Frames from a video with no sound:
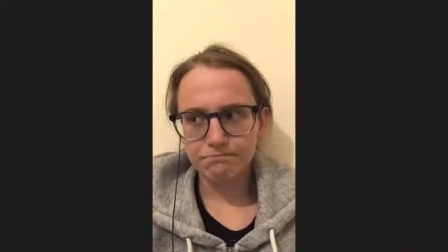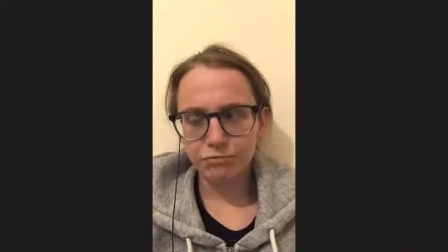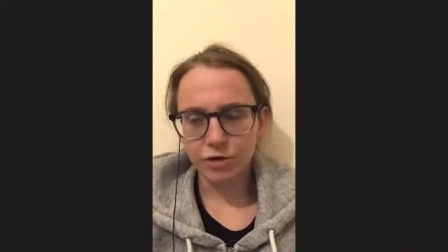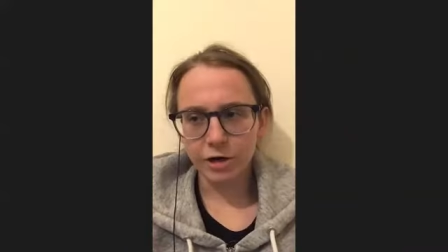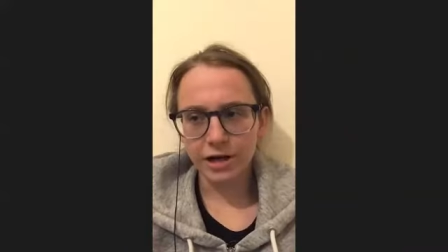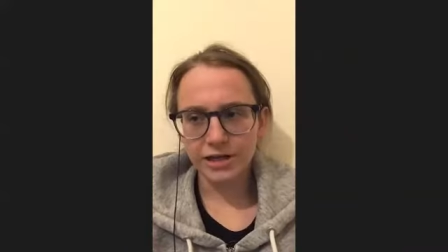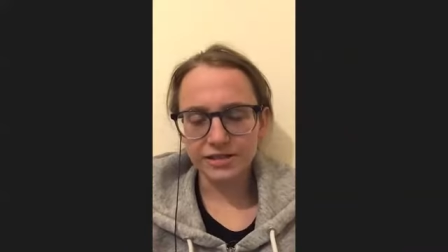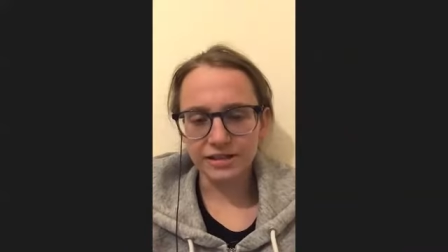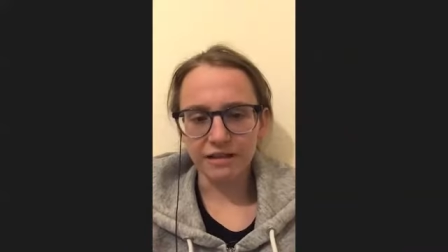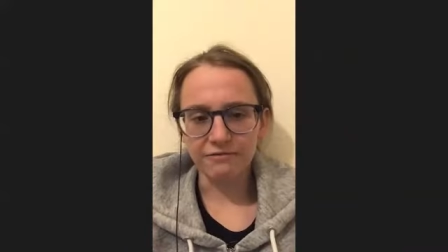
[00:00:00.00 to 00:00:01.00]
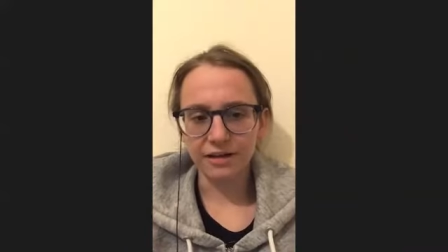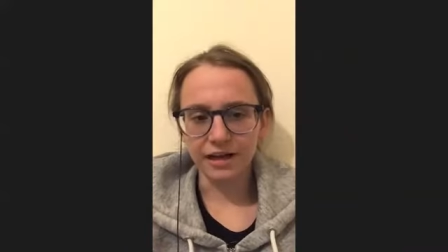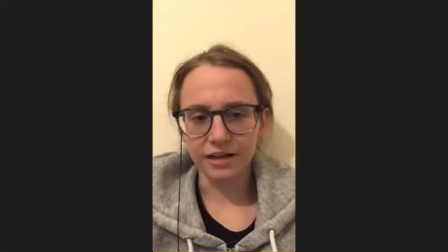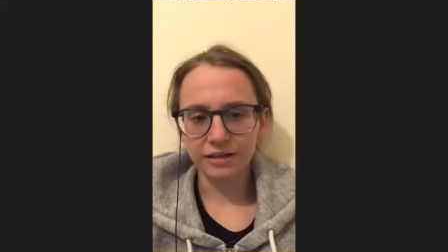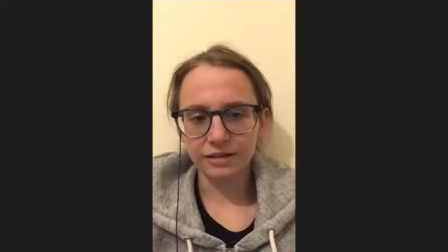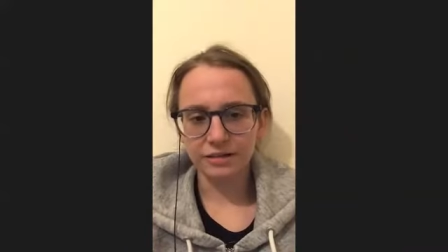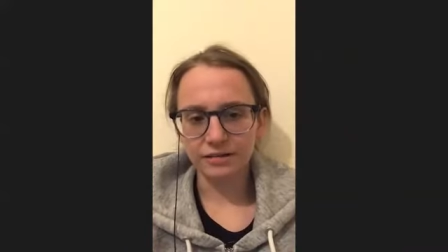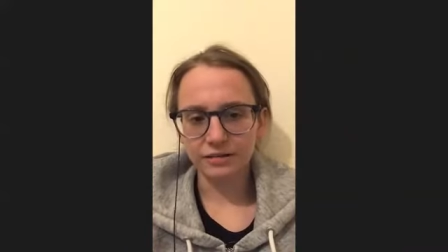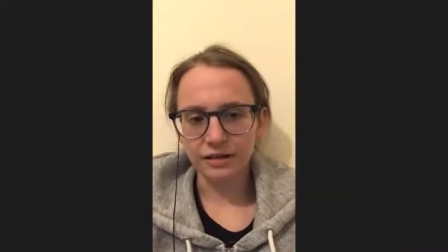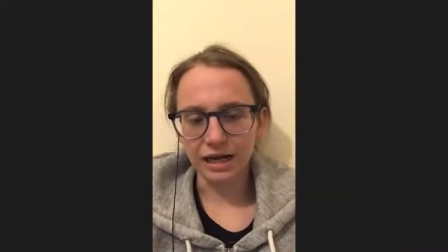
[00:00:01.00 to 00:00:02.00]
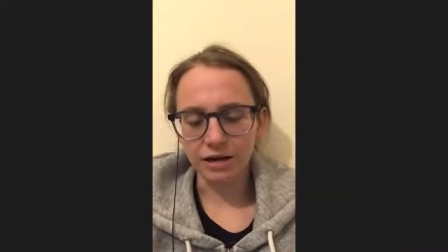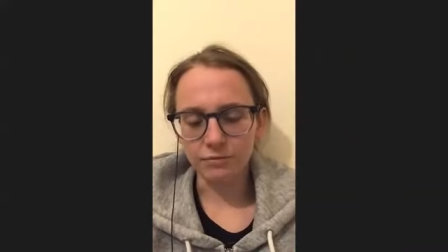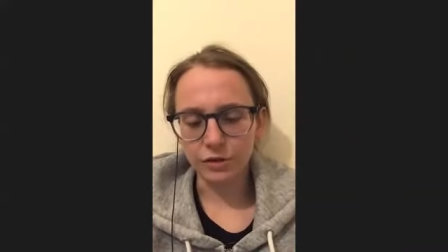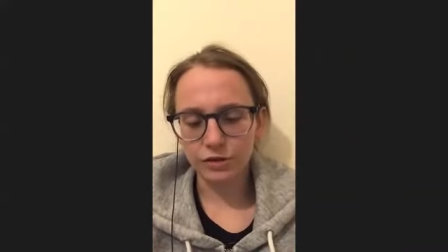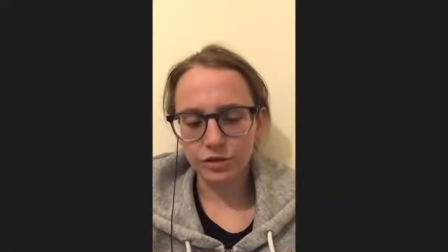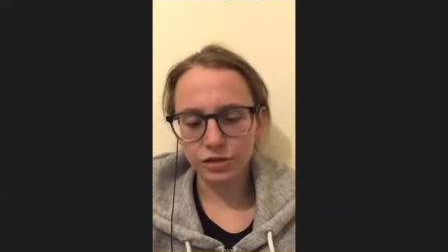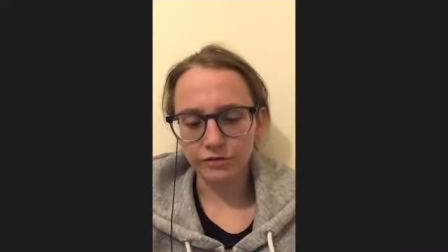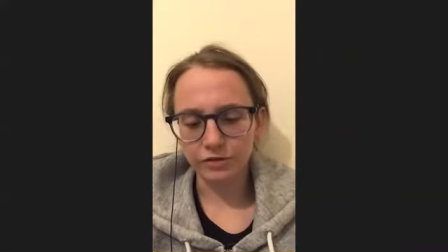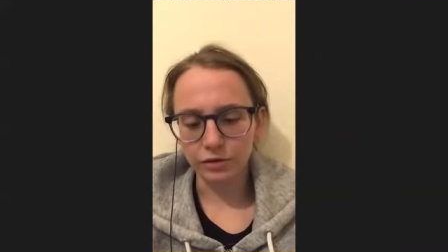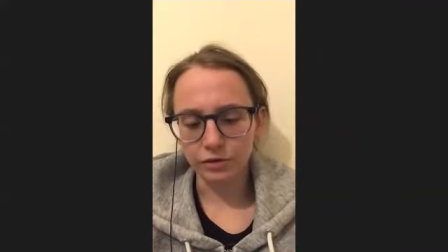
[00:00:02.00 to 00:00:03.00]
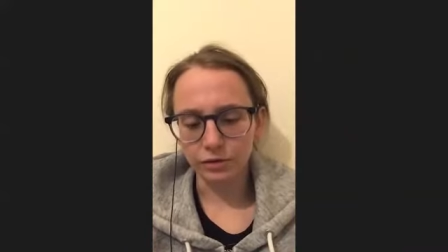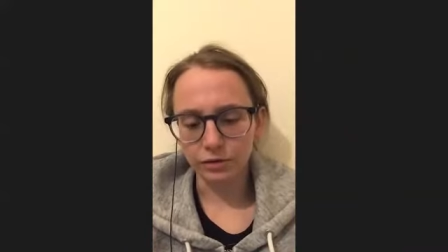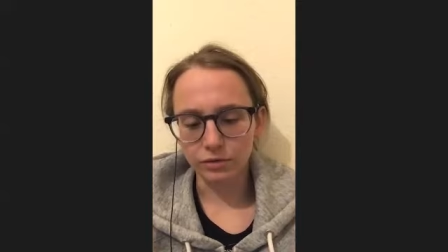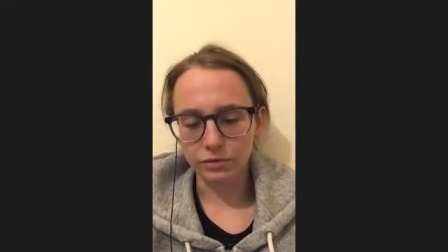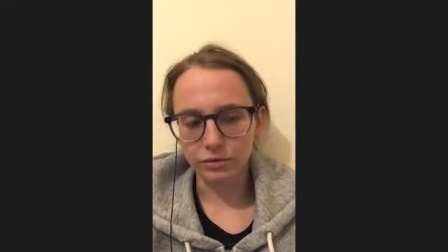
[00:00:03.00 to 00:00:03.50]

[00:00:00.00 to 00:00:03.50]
prior to that flick, how much of your